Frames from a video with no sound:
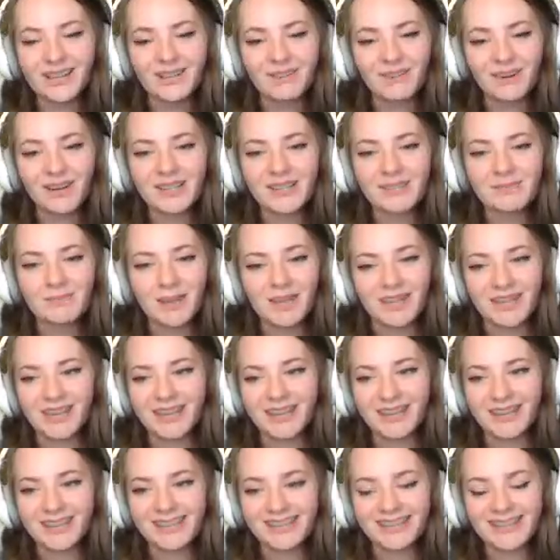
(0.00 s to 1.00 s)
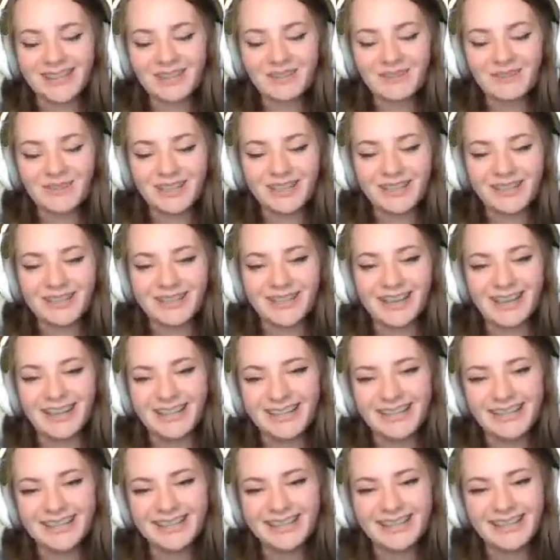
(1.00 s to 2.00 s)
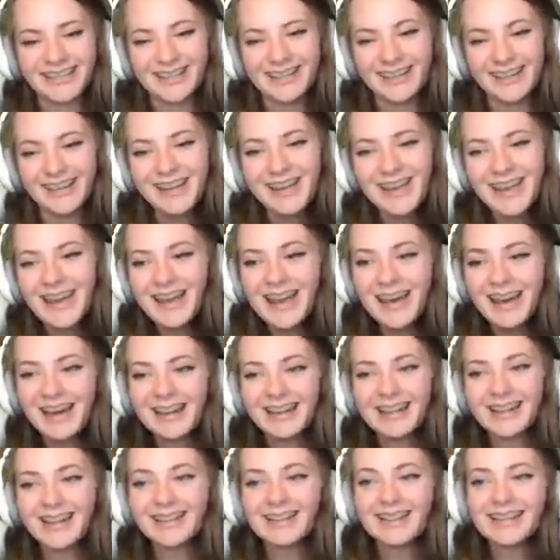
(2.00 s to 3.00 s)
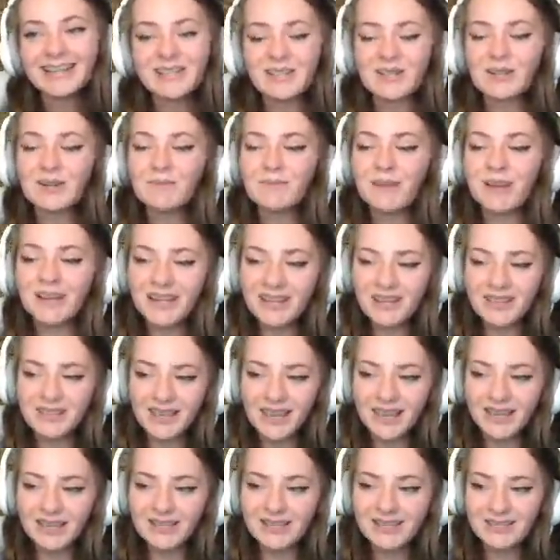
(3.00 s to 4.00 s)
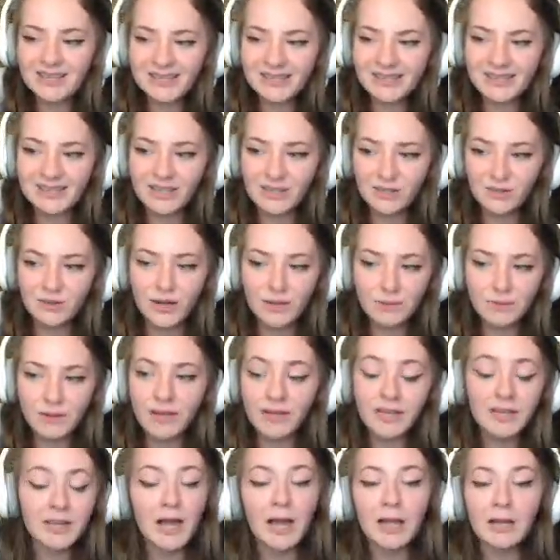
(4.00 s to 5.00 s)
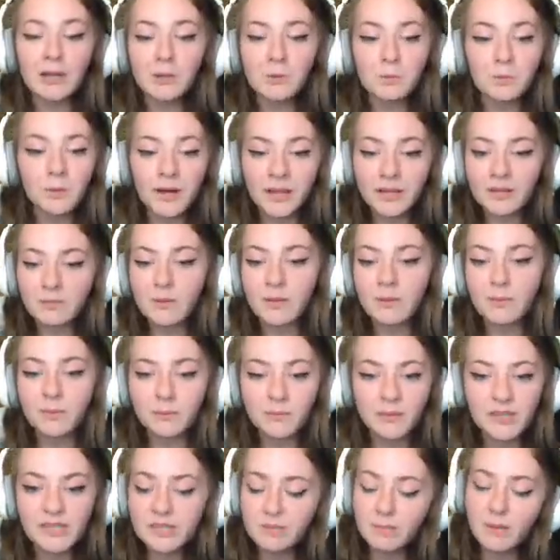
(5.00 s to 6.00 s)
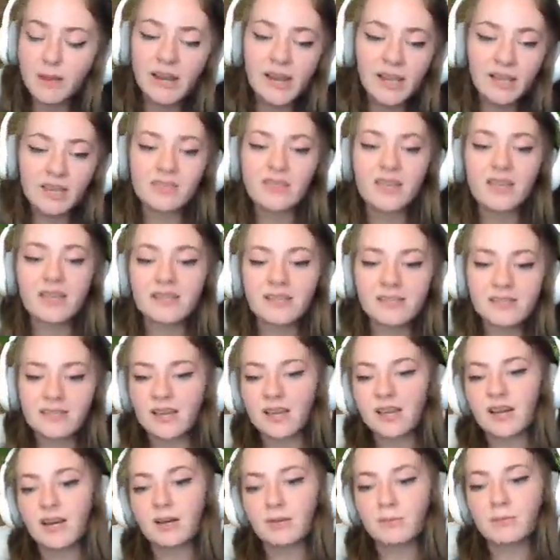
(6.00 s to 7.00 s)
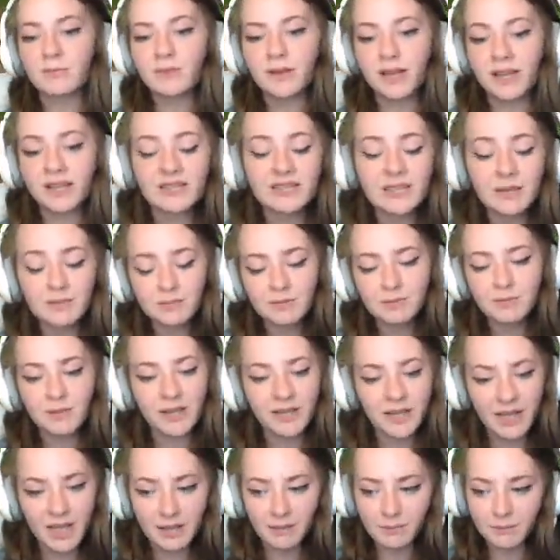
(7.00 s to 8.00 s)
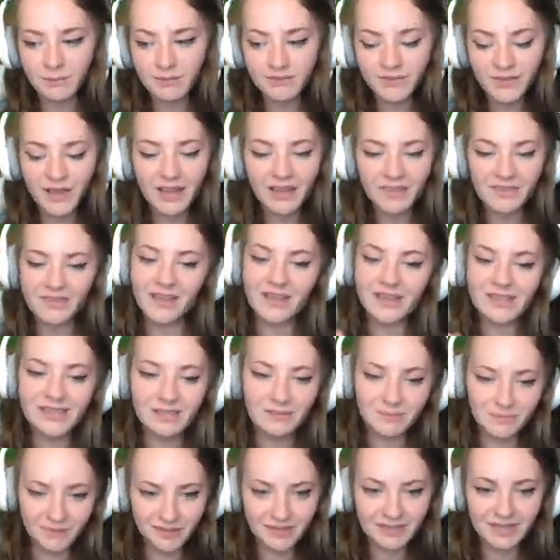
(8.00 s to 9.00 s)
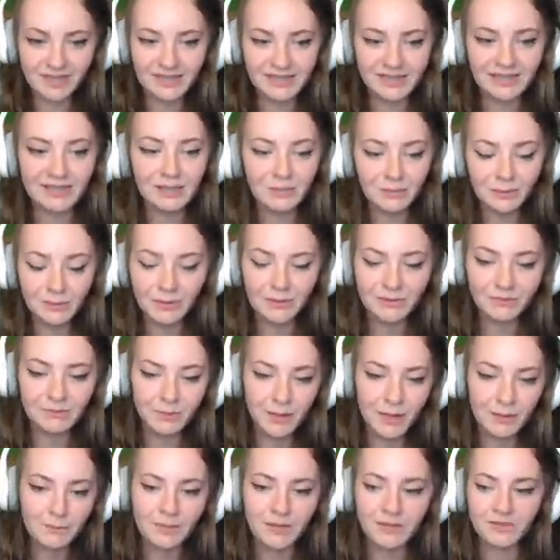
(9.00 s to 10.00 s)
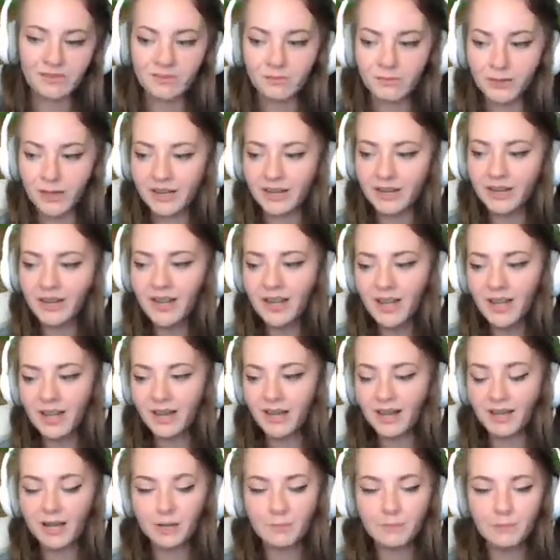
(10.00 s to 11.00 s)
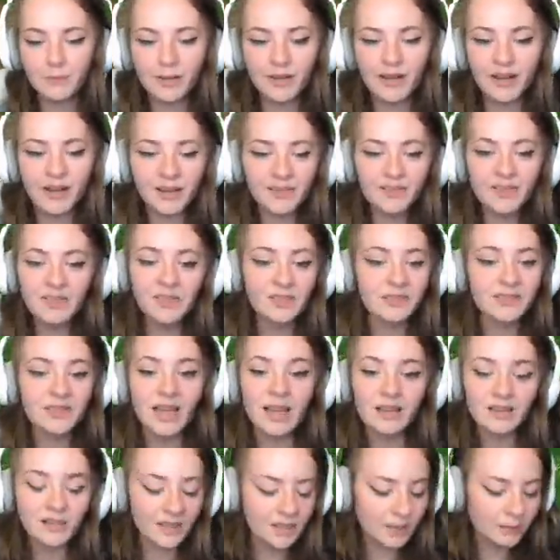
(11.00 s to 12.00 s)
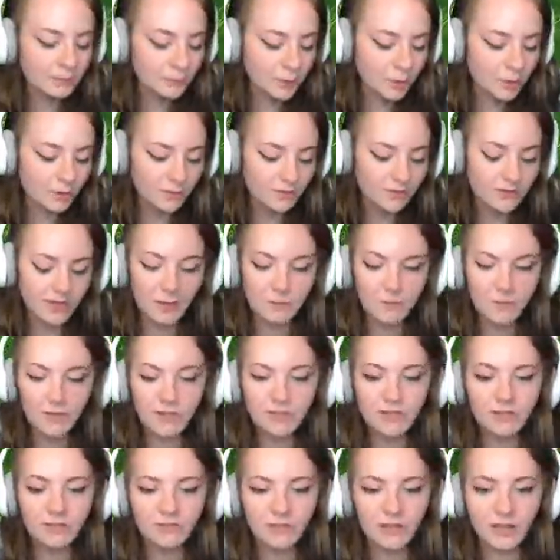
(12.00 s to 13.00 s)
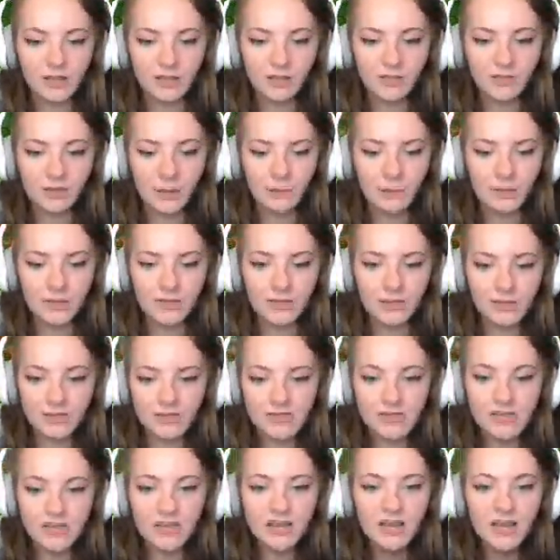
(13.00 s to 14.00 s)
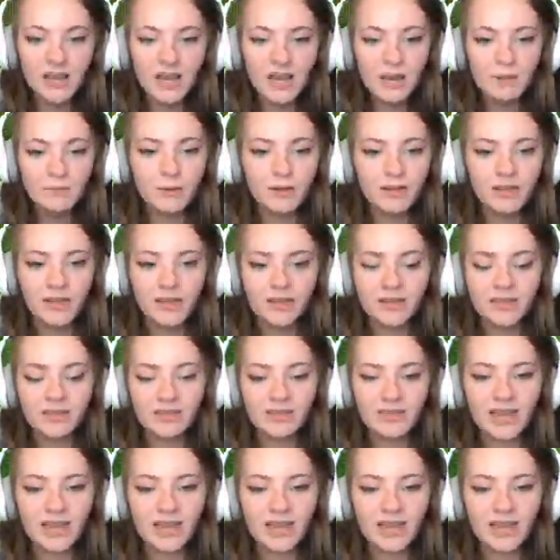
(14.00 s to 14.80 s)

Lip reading: It grinds my gears. It really does. Like, there's not many things that grind. Like, I don't mind people misspelling things, except my name. That's something that is a little bit of a pet peeve of mine. But other than that, like, I'm not that much of like a grammar Nazi. But like